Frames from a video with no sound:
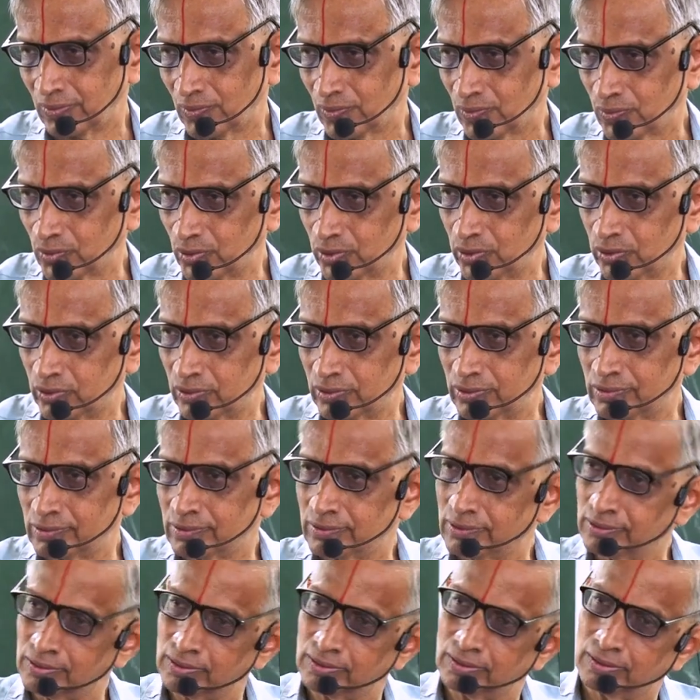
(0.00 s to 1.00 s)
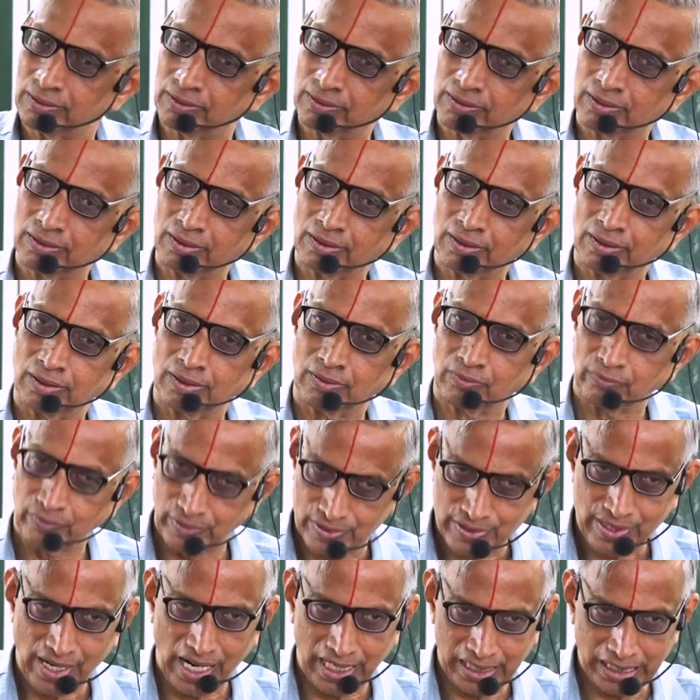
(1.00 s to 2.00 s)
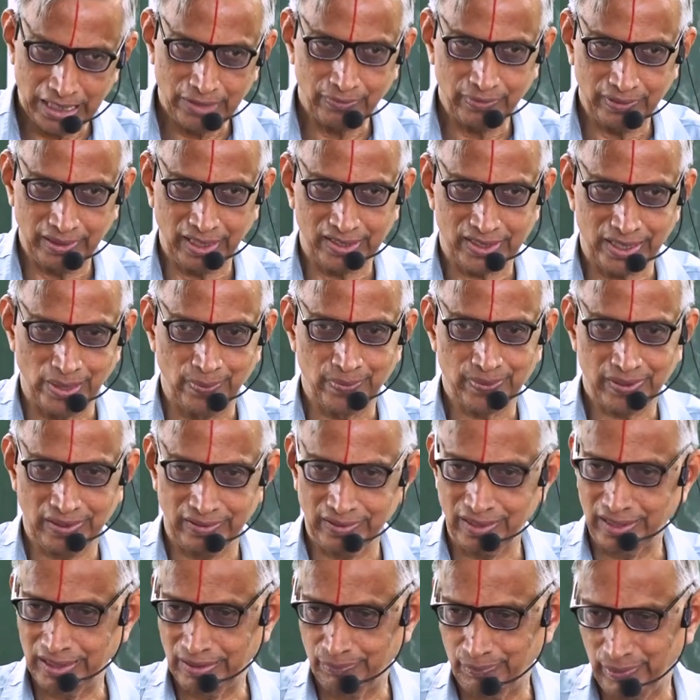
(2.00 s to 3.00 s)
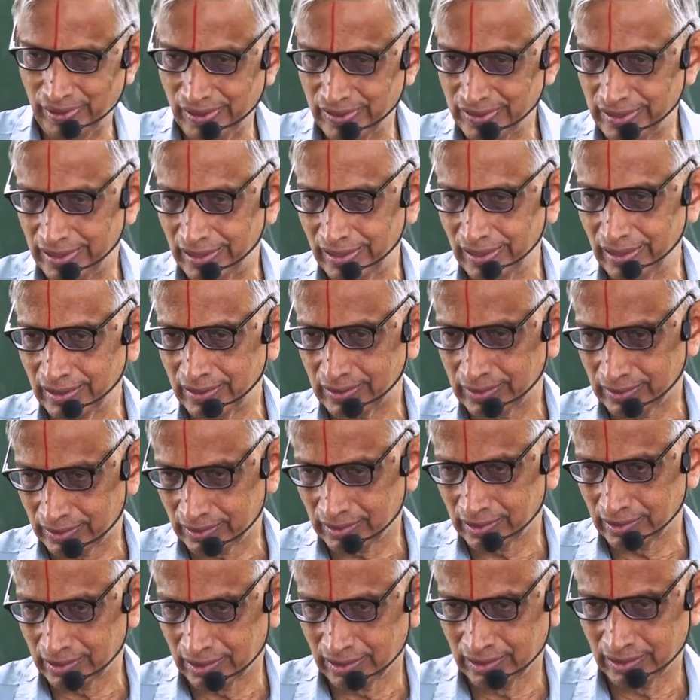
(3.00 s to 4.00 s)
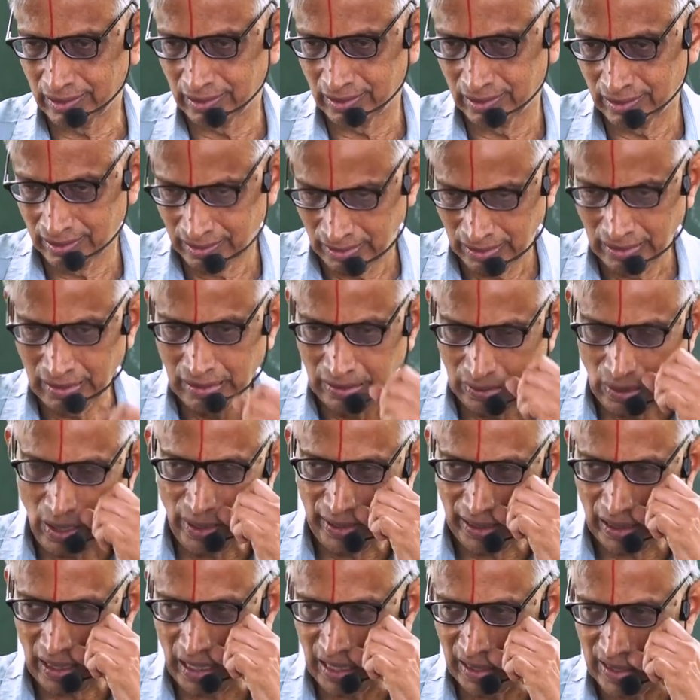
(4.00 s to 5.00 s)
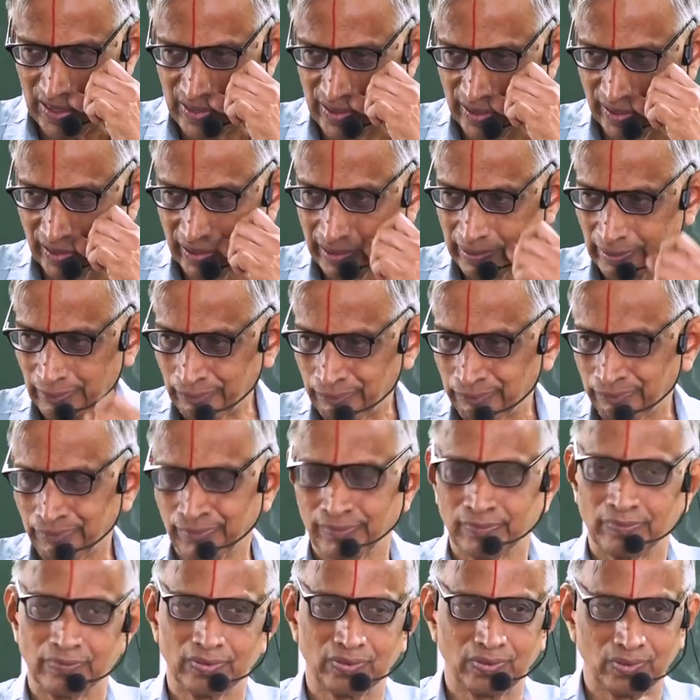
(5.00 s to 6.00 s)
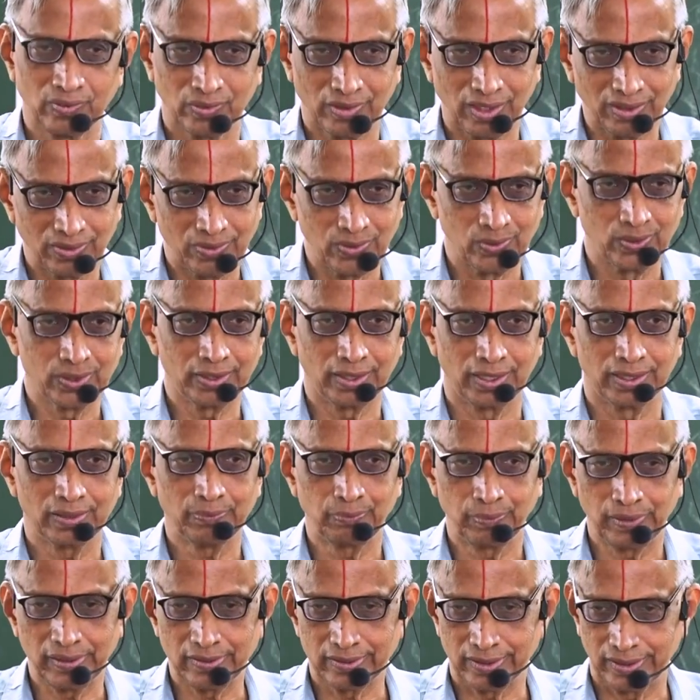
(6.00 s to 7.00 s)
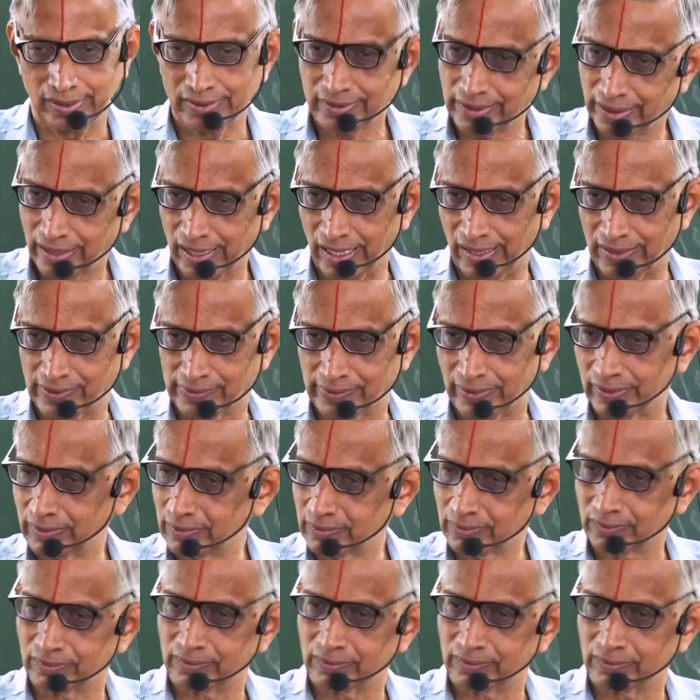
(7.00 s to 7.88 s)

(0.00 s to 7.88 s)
So we started with the assumption that pz is not a constant. We conclude that pz is a constant.